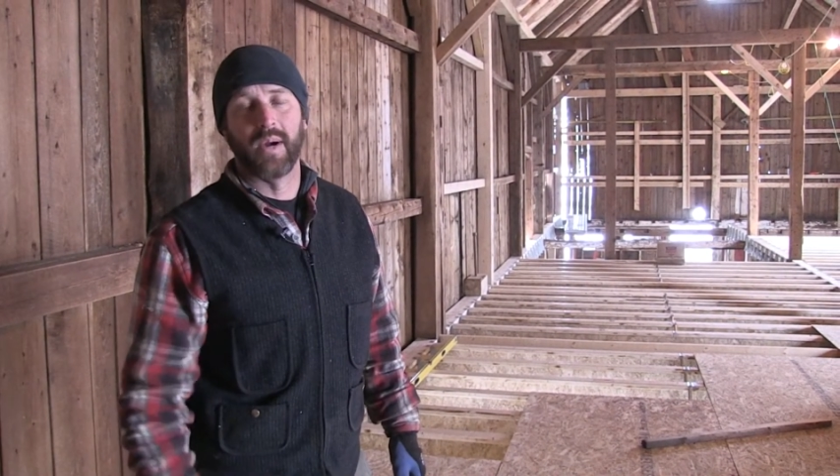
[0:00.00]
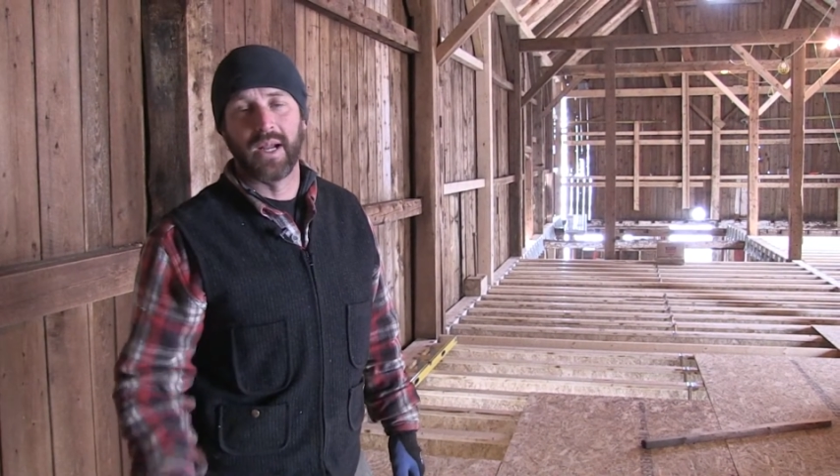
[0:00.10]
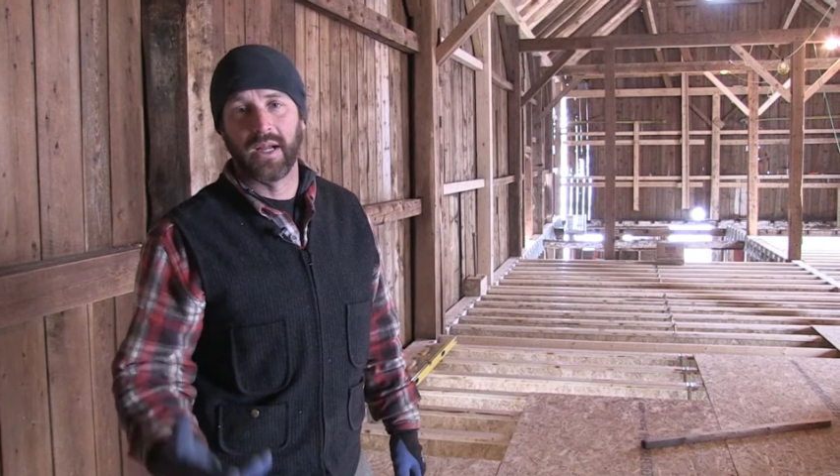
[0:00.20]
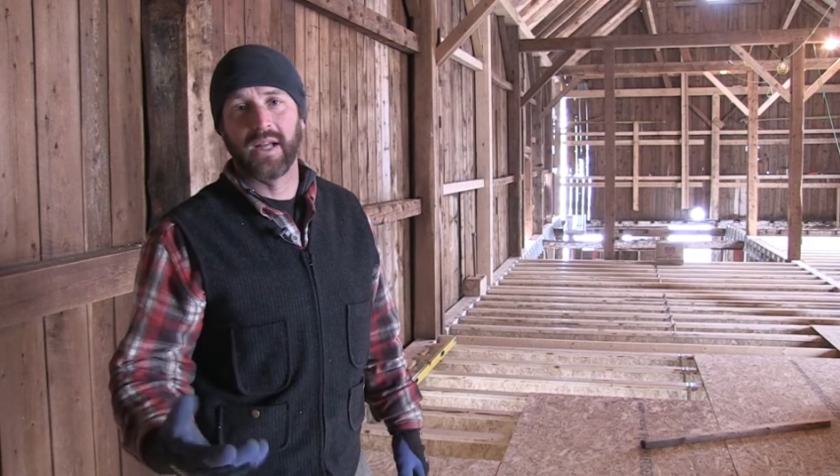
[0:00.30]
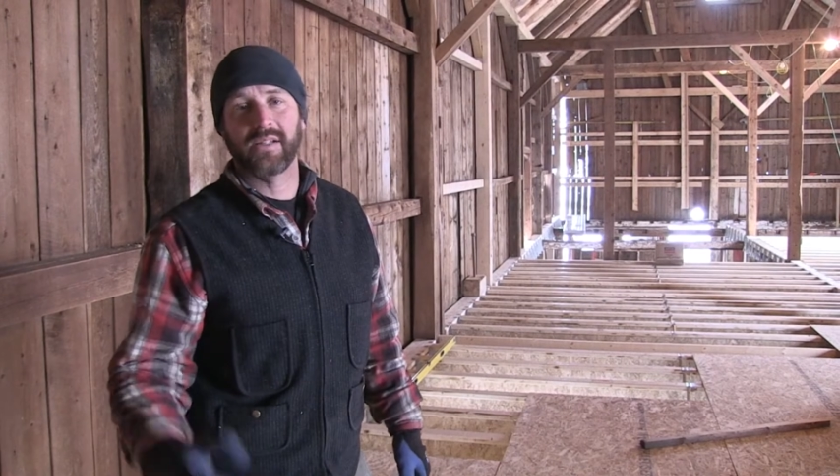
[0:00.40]

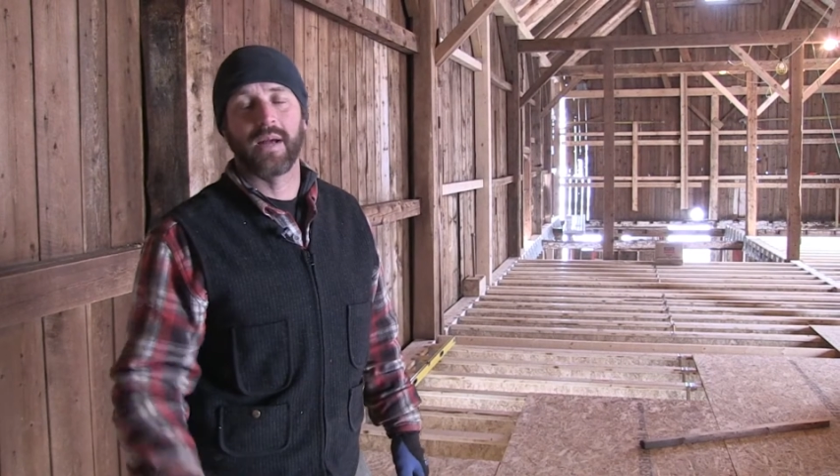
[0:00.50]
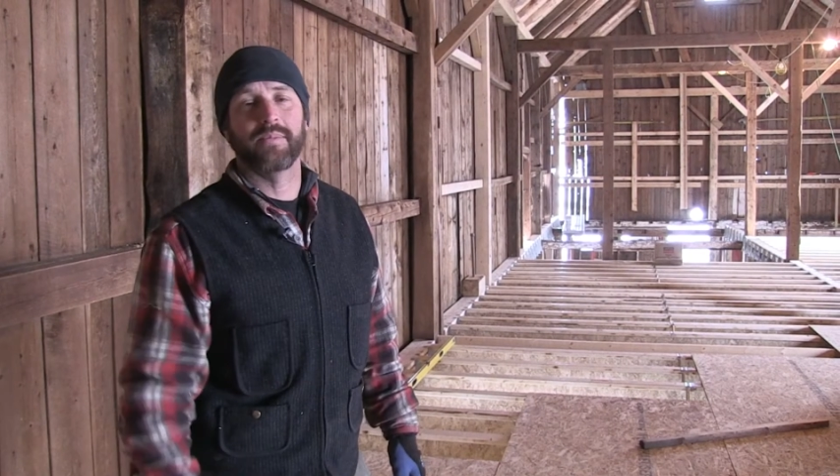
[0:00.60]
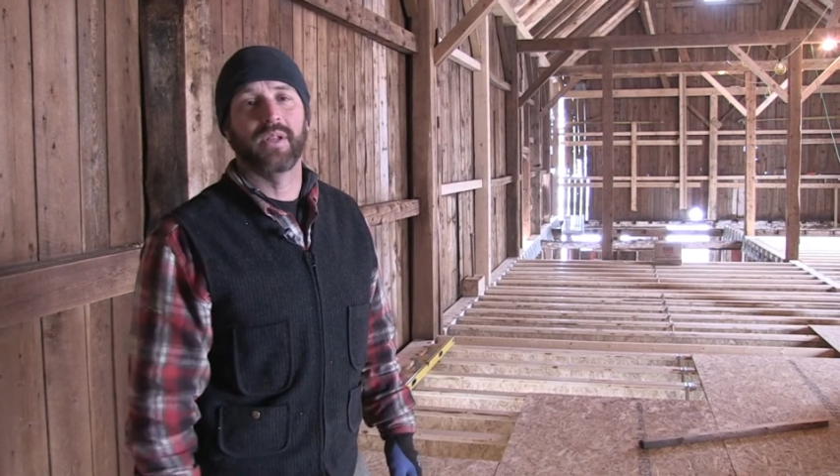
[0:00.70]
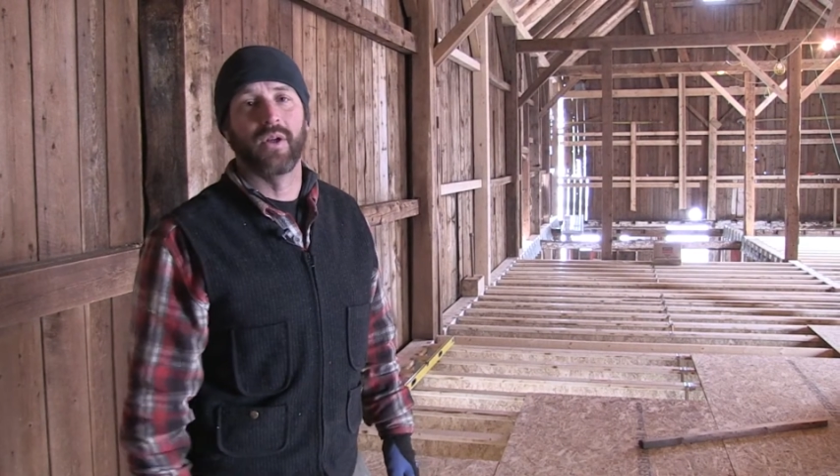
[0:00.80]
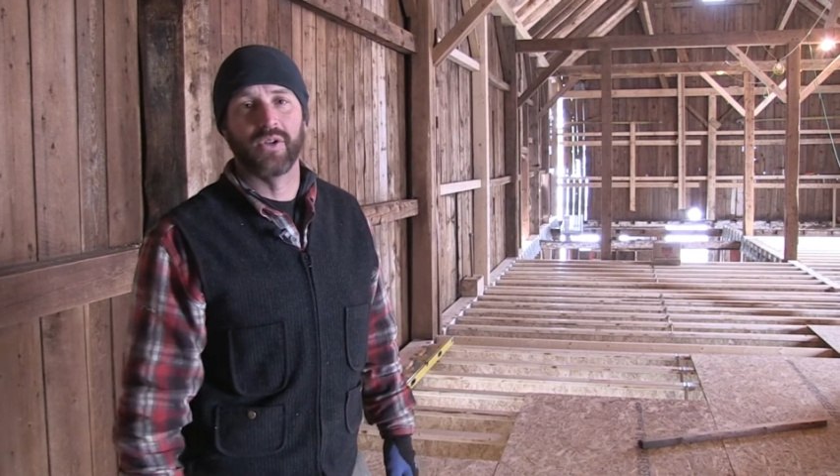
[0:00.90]
bring us up
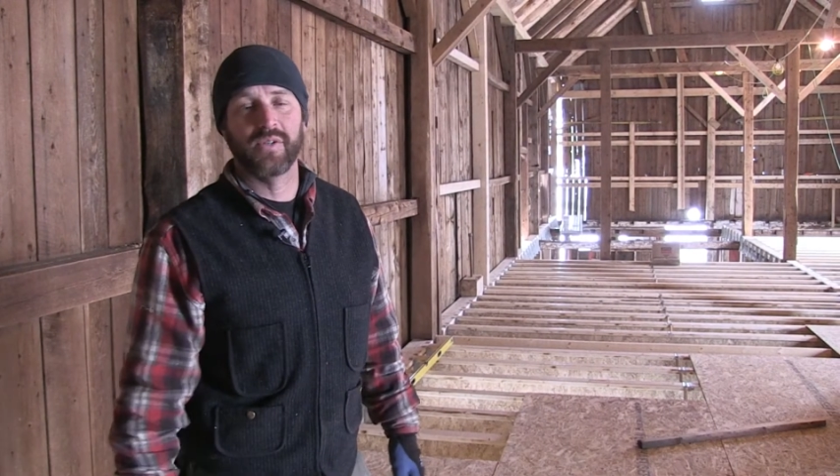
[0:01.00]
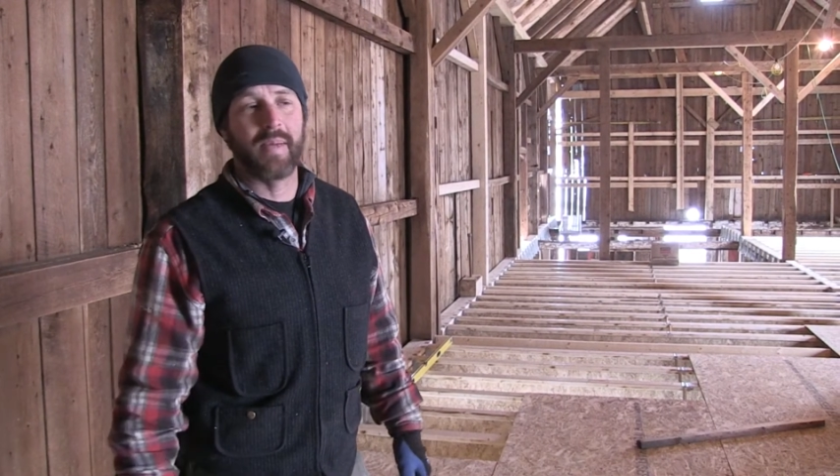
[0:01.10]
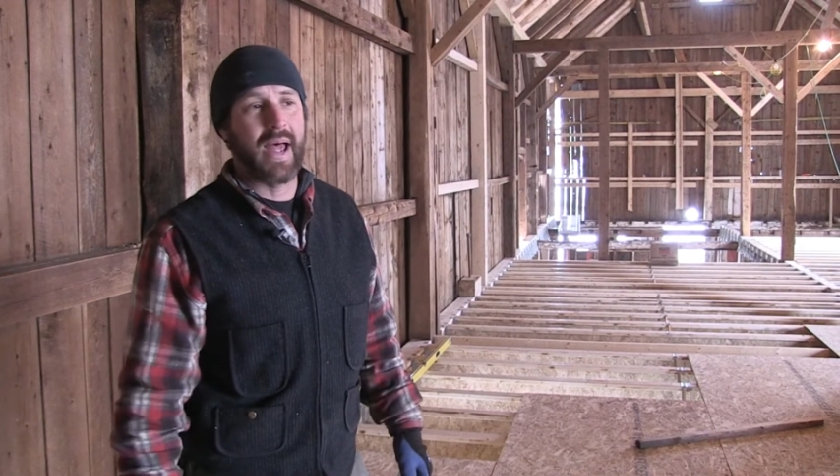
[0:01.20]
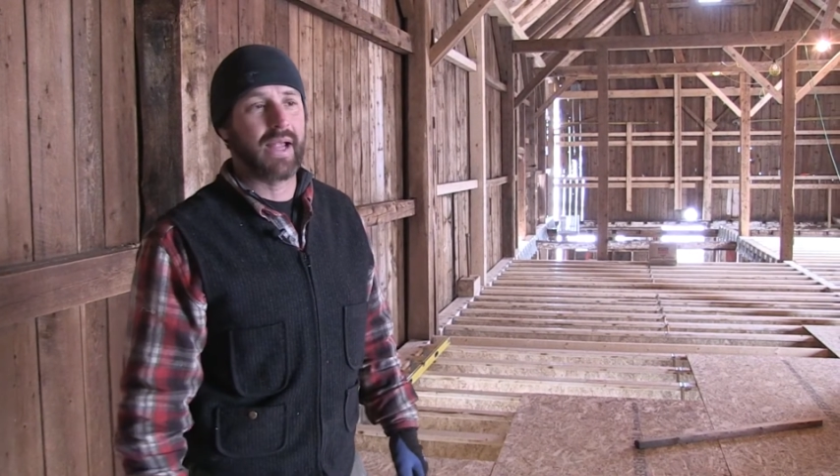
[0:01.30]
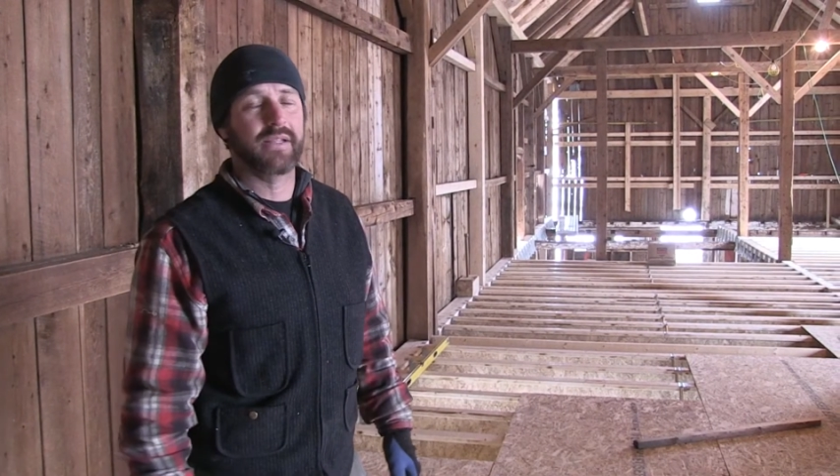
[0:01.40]
to those
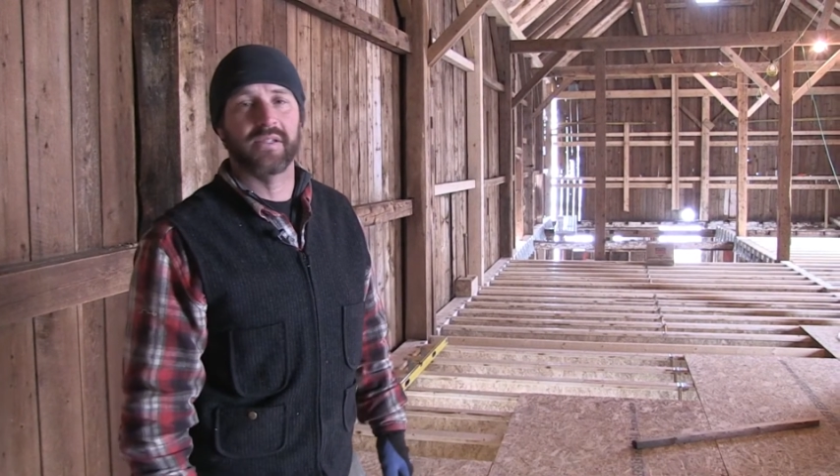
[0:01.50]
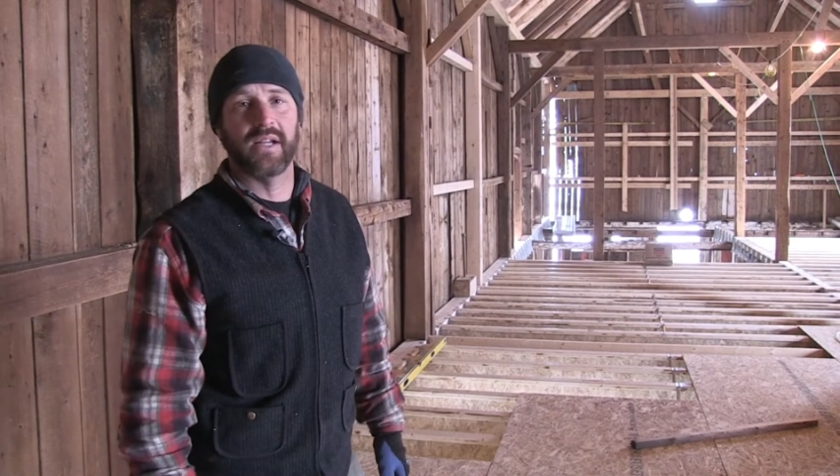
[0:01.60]
specs.